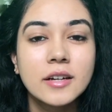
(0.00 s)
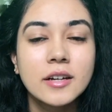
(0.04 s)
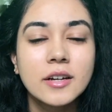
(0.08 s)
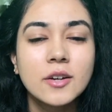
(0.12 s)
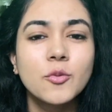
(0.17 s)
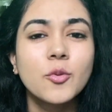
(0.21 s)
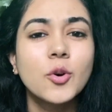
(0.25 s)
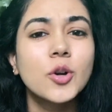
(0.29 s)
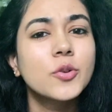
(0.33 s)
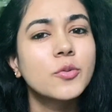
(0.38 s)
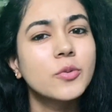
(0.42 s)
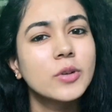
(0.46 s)

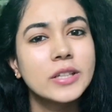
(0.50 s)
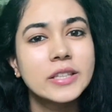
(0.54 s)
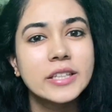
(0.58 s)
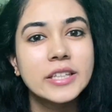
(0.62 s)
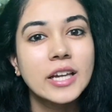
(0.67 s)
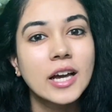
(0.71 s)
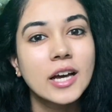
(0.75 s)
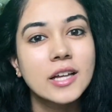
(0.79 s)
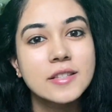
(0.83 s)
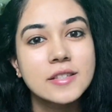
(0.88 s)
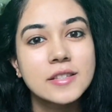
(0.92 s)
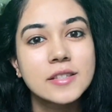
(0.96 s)
what will the
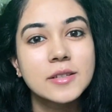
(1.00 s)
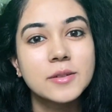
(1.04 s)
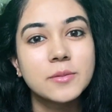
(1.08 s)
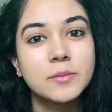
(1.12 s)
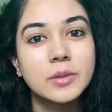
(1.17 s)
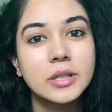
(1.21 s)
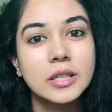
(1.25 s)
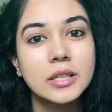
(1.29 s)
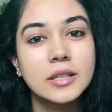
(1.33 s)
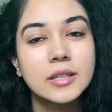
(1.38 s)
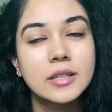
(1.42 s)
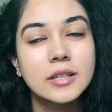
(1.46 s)
answer
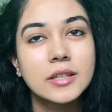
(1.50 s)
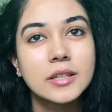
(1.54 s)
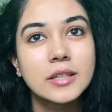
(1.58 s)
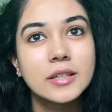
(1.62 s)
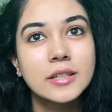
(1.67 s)
be?